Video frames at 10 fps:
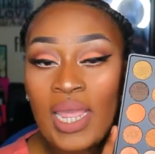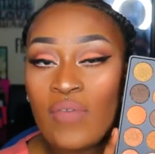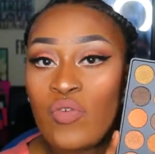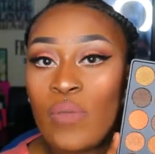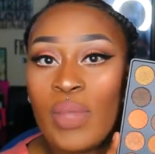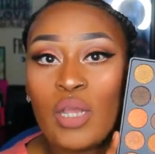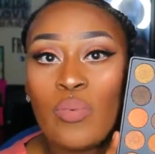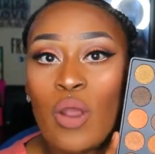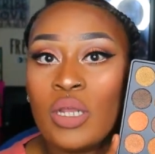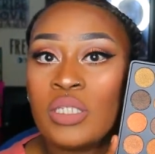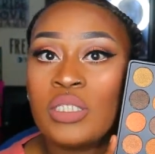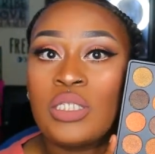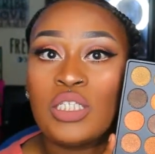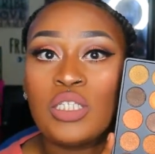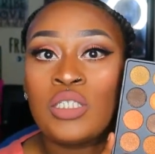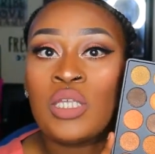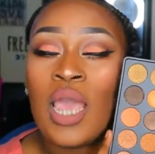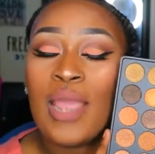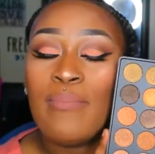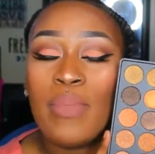If you're a makeup artist, this is
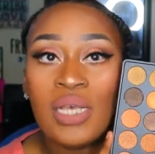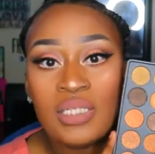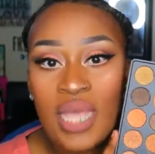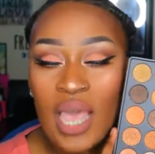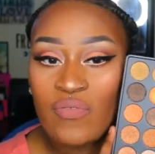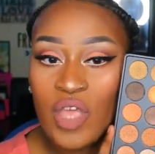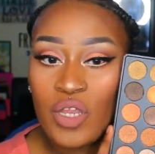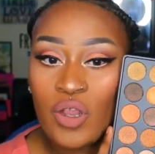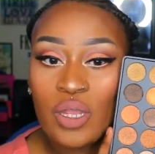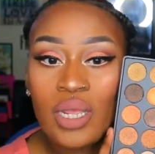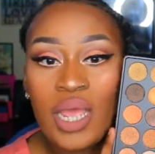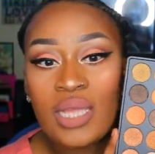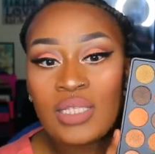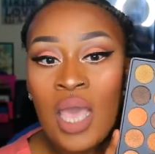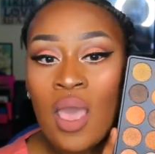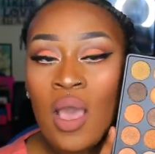a must-have in your kit.